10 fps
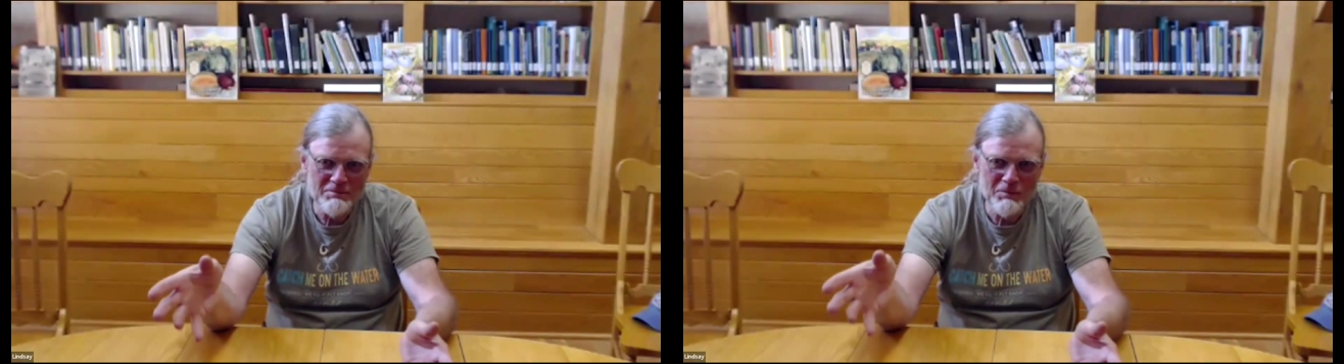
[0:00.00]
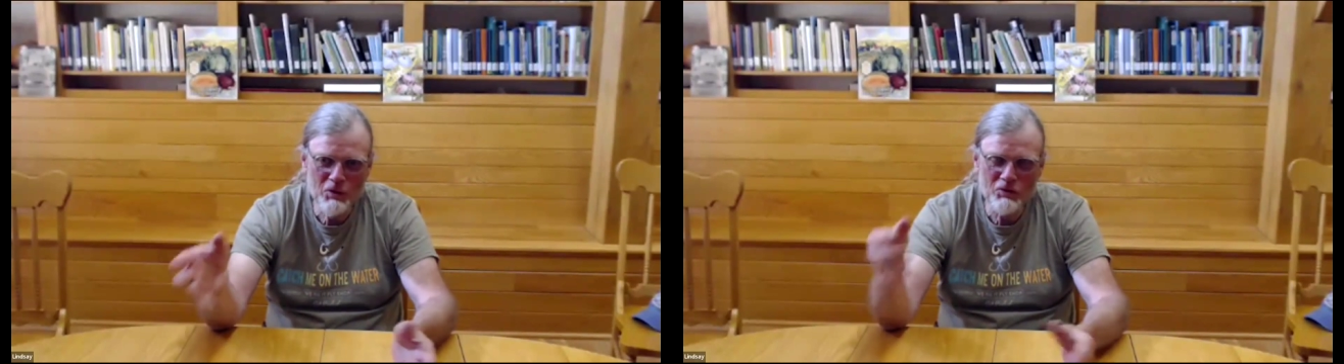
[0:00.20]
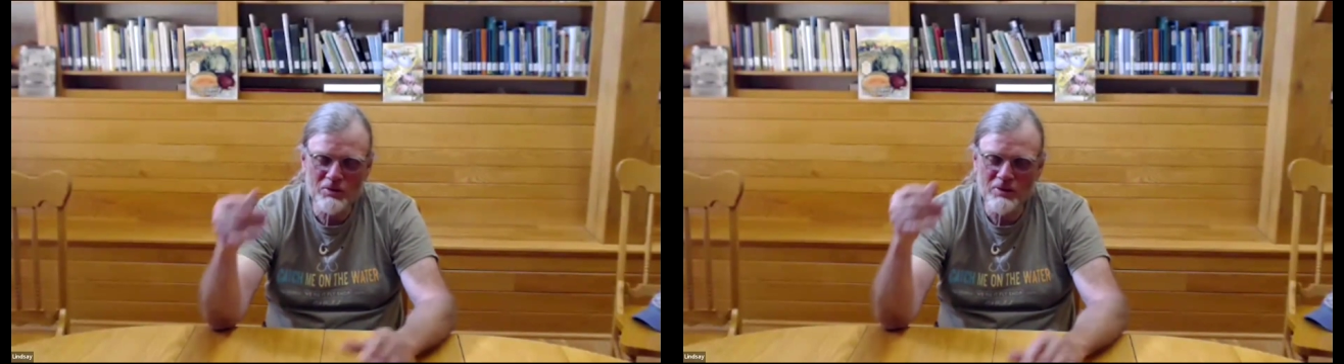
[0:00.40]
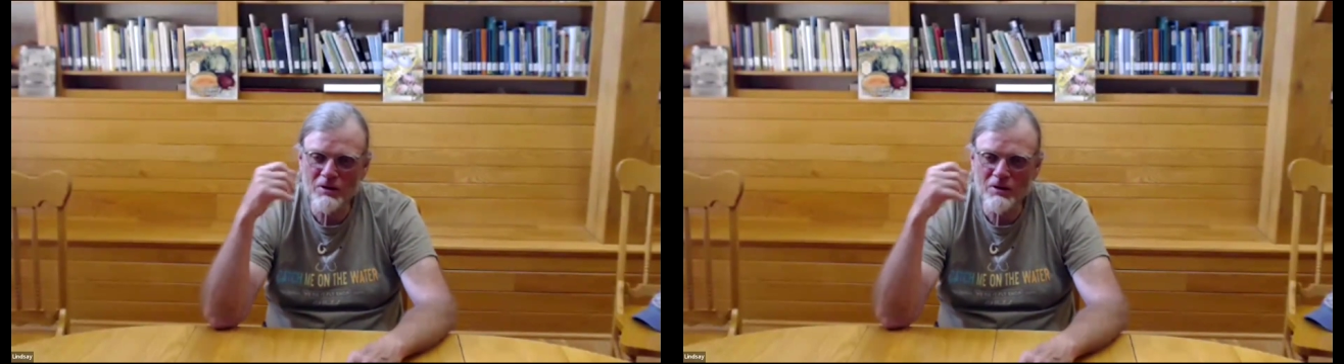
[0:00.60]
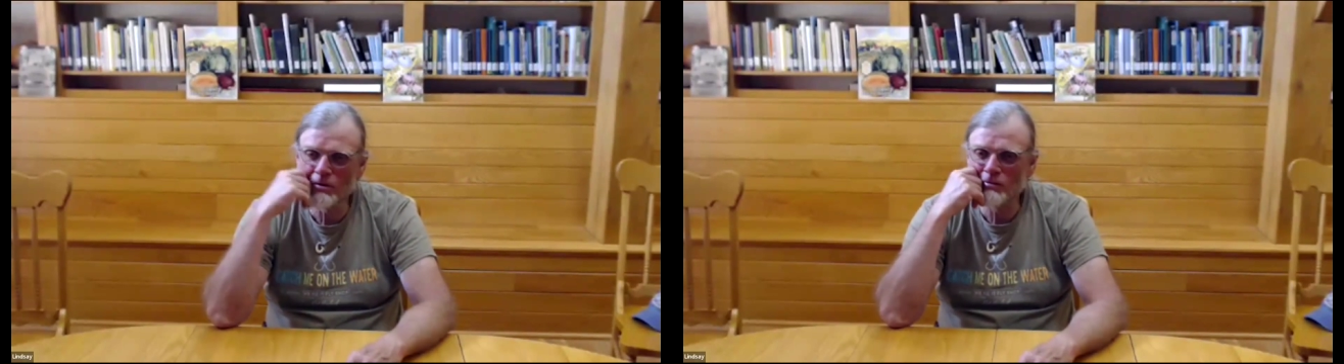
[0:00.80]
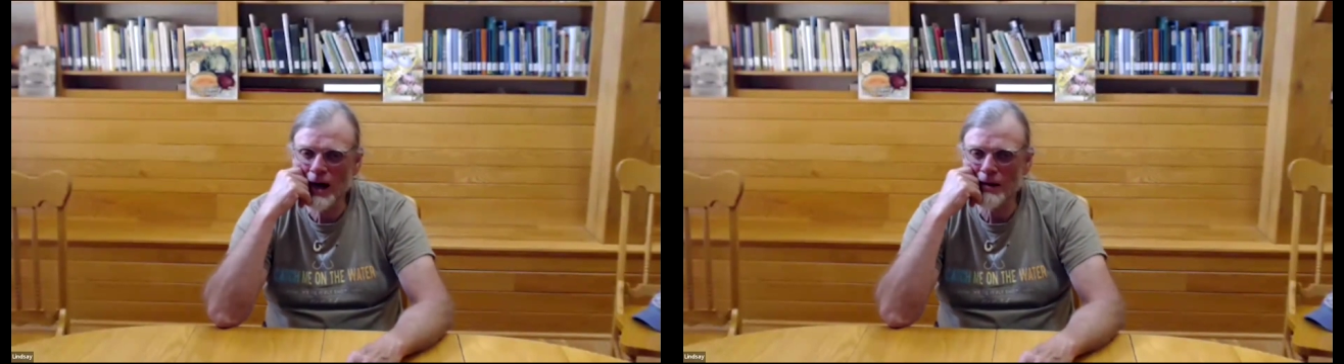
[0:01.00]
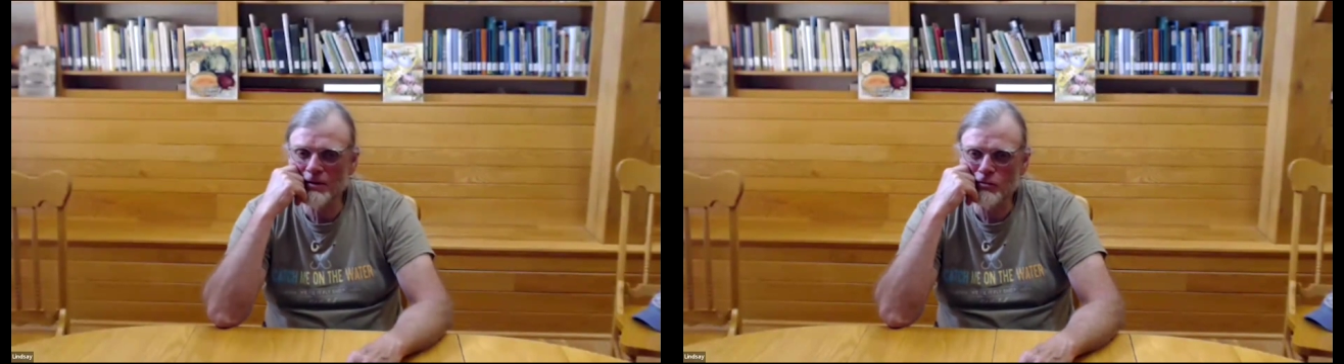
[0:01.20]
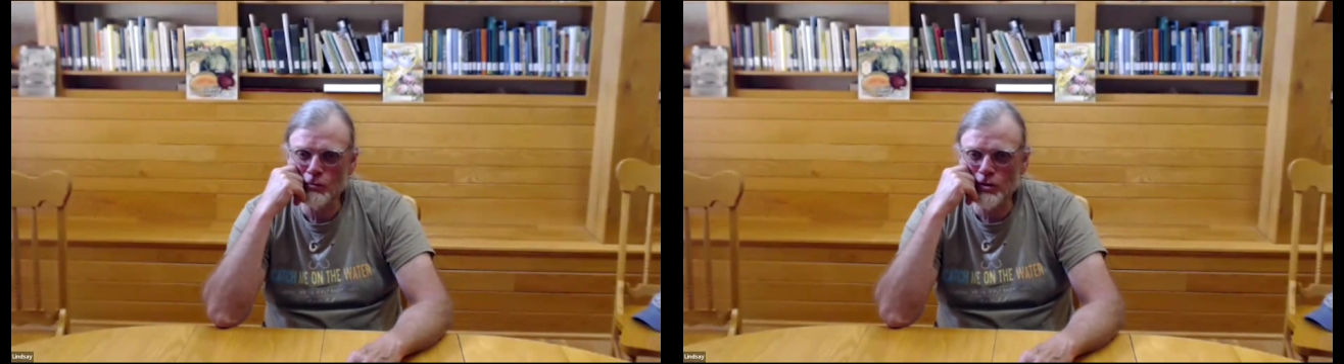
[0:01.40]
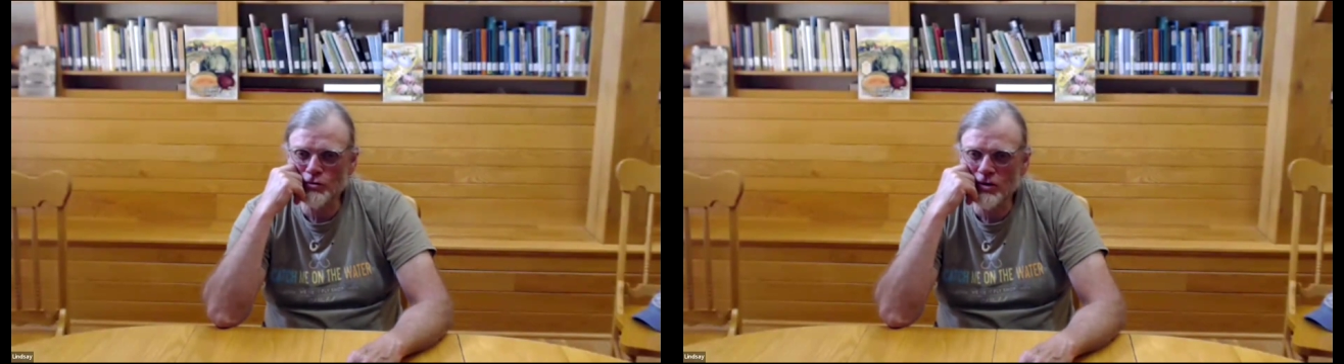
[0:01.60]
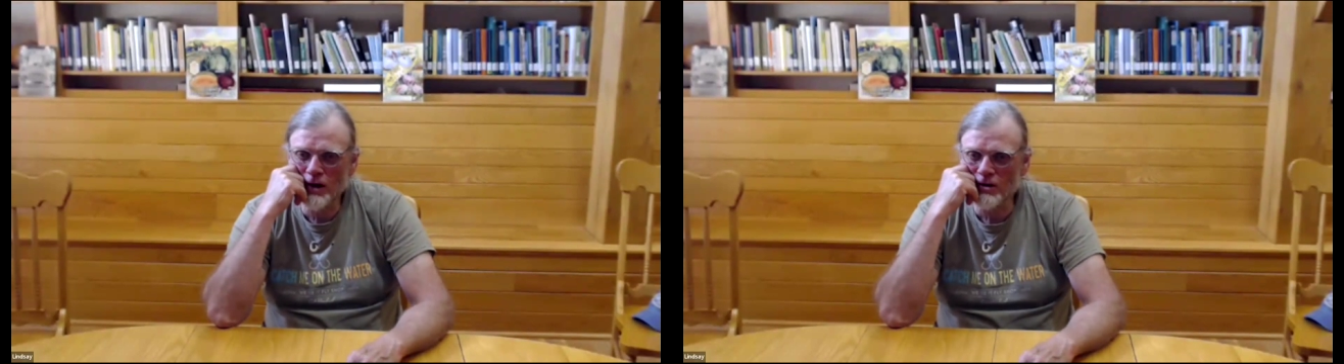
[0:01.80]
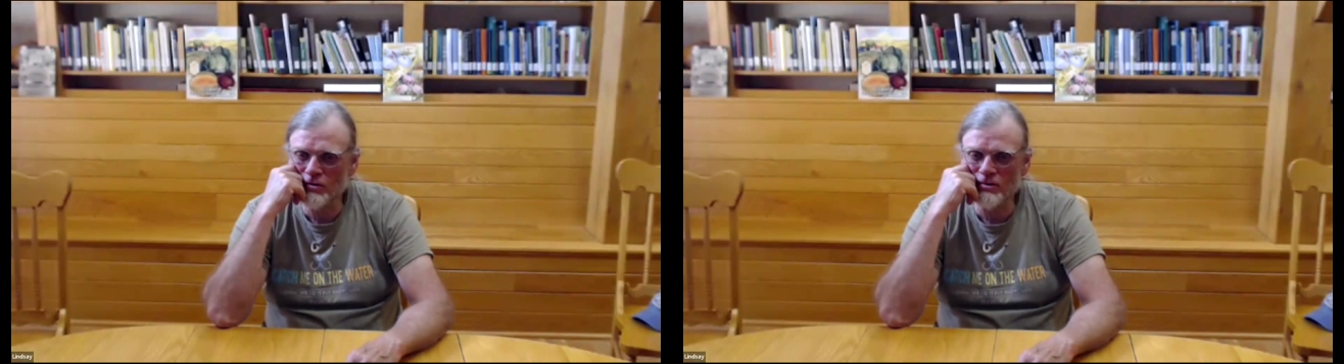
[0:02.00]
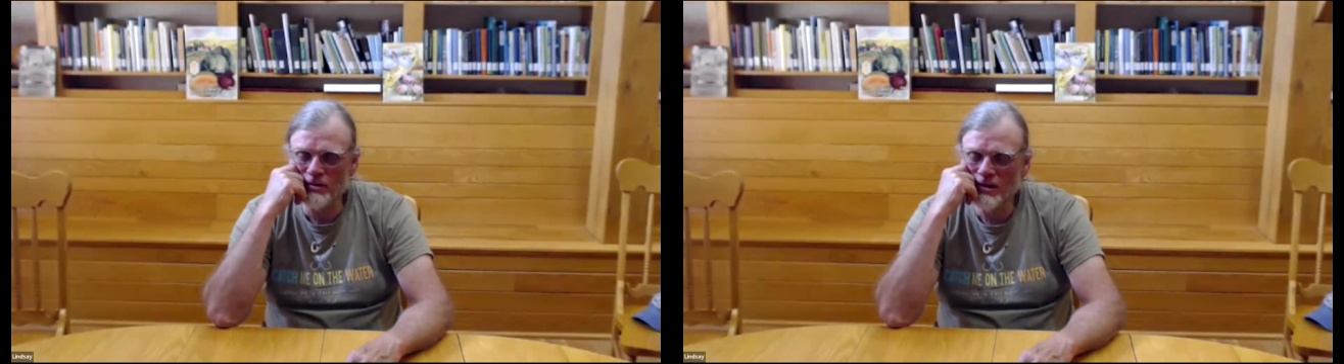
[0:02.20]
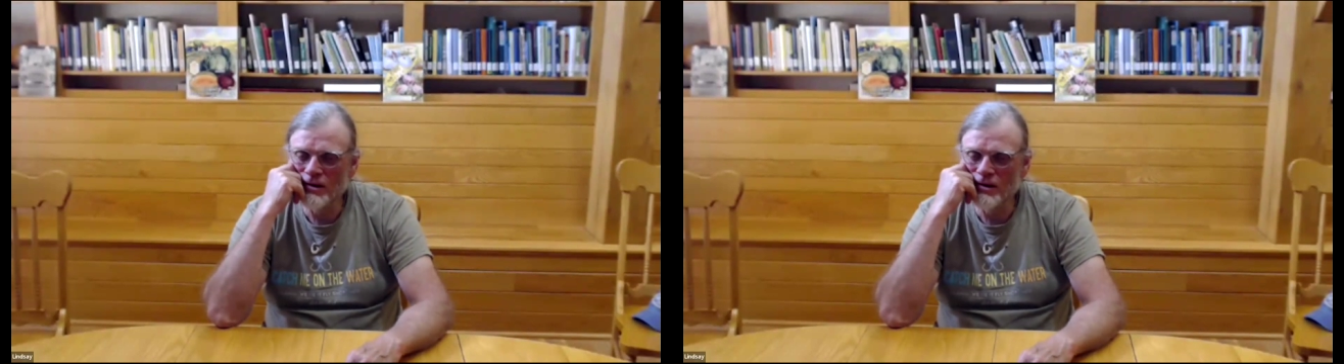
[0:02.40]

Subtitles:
rabbits, woodchucks.